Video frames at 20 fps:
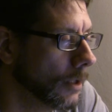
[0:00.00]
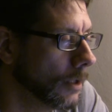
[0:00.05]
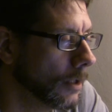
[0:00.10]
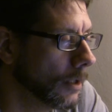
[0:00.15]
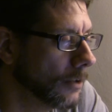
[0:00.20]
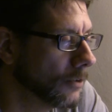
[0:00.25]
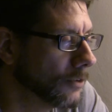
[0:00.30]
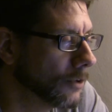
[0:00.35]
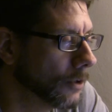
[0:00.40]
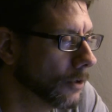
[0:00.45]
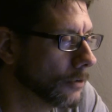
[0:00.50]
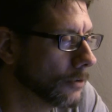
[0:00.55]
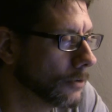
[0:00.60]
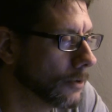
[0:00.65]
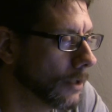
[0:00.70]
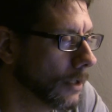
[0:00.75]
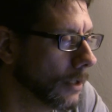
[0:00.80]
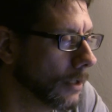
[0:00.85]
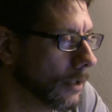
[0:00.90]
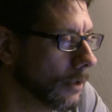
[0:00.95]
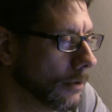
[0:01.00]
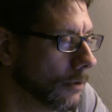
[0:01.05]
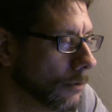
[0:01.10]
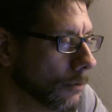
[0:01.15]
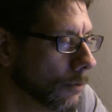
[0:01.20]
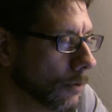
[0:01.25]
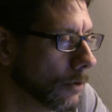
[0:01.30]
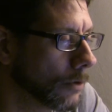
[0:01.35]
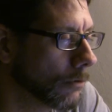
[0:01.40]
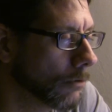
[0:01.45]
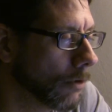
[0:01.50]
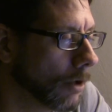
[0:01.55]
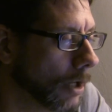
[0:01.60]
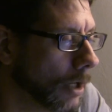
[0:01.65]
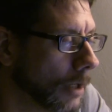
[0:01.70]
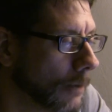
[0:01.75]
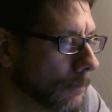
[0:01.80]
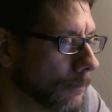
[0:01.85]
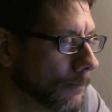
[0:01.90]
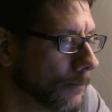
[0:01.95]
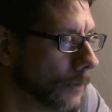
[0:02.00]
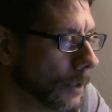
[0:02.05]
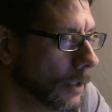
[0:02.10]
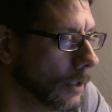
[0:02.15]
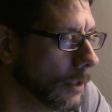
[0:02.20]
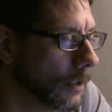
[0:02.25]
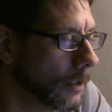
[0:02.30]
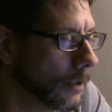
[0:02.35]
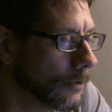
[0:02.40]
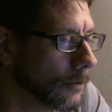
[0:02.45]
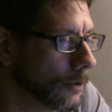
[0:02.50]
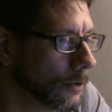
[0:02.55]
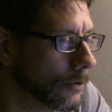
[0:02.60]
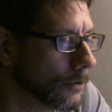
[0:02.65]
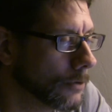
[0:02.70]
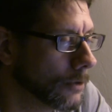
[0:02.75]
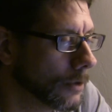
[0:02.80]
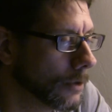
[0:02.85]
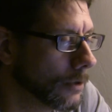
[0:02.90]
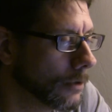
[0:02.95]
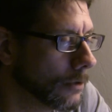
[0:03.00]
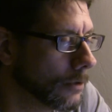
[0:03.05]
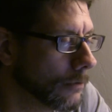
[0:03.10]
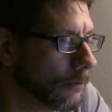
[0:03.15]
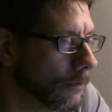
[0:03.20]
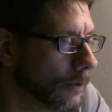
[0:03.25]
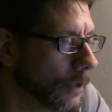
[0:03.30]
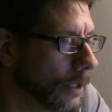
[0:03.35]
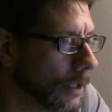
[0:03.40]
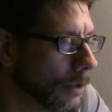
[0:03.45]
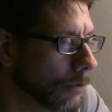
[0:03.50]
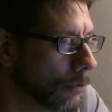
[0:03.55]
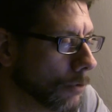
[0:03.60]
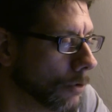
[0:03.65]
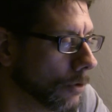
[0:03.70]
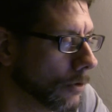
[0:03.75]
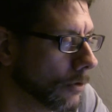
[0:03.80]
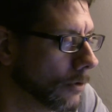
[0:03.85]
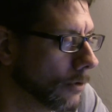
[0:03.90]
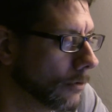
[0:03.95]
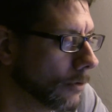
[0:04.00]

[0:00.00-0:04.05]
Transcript: Associated with crime. Associated is a vague word in this